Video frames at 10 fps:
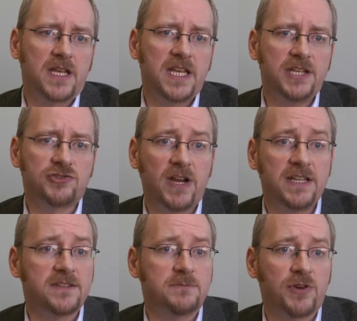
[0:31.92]
key
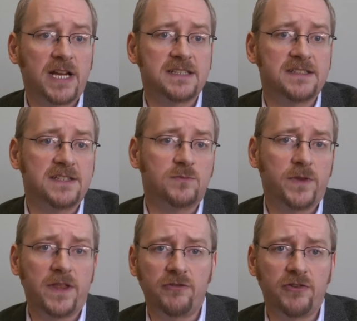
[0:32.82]
trends and practices
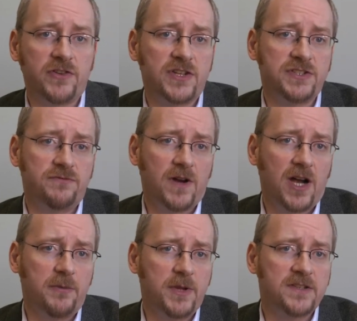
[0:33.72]
within the research
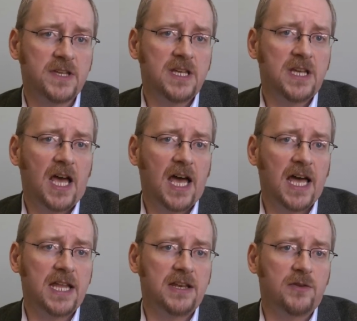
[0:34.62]
environment,
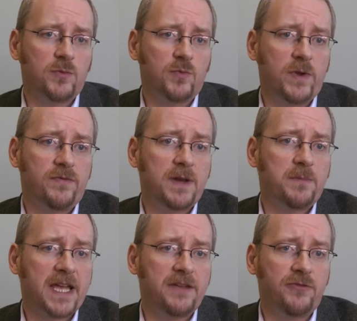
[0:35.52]
and we fed
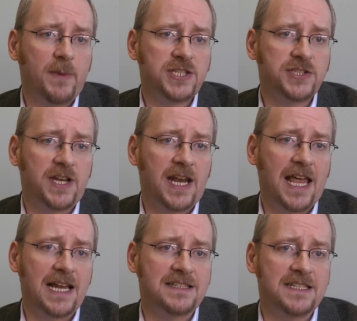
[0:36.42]
back information and
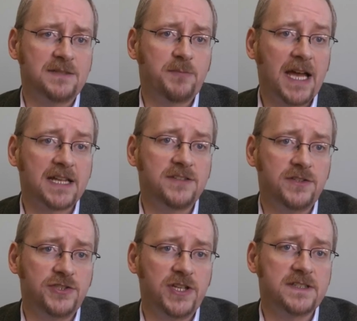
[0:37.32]
analysis back
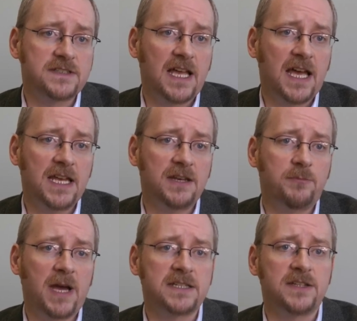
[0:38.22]
to JISC
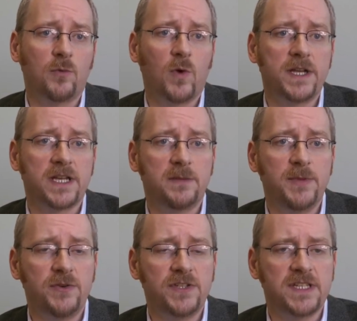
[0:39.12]
and back to the wider
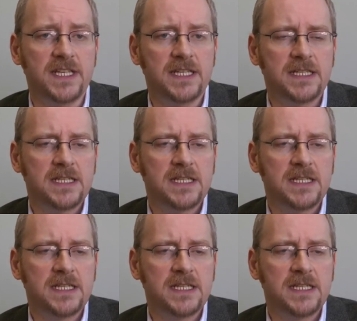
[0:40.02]
community.